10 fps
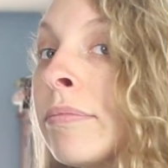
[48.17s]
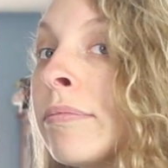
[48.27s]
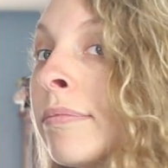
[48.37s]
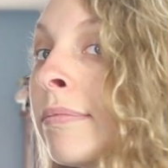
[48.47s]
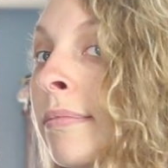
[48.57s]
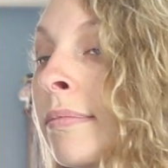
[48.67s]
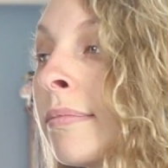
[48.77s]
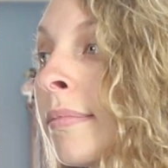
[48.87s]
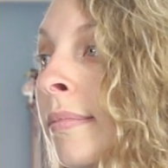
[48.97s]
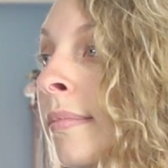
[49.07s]

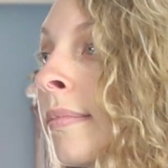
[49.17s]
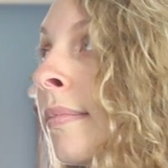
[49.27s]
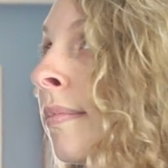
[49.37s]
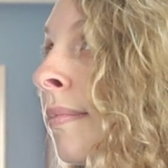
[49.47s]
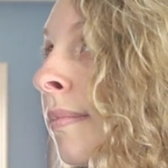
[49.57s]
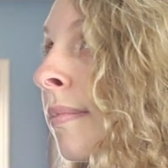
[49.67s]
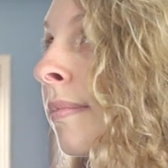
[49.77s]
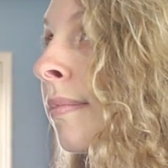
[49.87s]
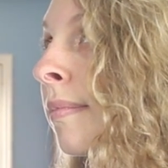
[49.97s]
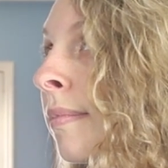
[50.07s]

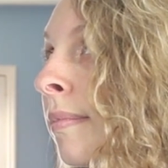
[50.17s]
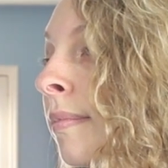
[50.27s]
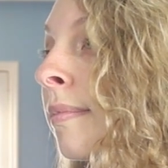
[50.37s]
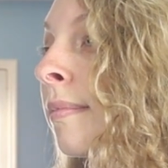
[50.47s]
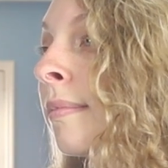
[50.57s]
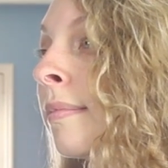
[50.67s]
(silence)